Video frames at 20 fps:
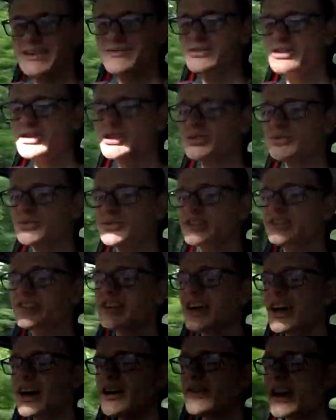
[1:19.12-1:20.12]
Given the choice
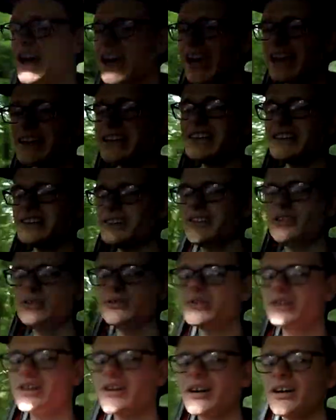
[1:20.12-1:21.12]
of any
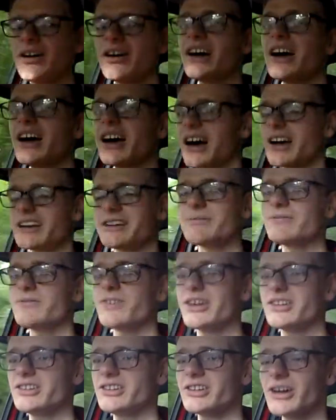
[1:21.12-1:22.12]
new car, I can
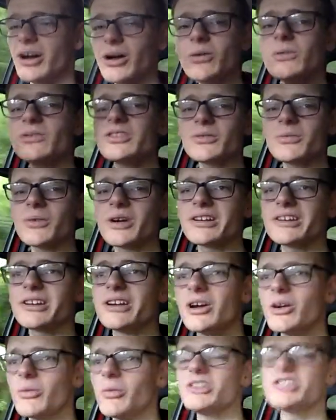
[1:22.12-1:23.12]
find an older
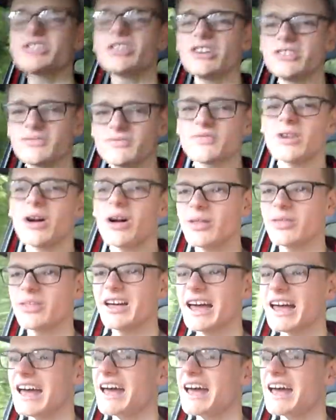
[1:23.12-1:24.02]
one which I'd rather